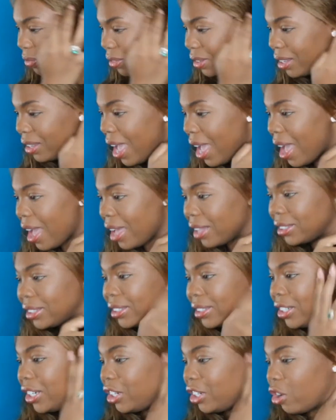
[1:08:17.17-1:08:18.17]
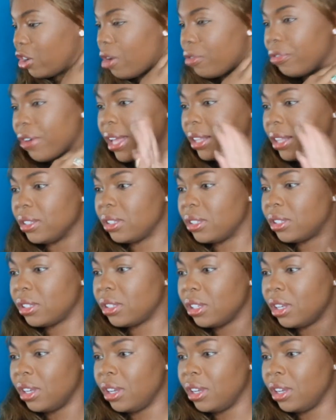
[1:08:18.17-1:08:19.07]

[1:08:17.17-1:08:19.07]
Yes, good girlfriends.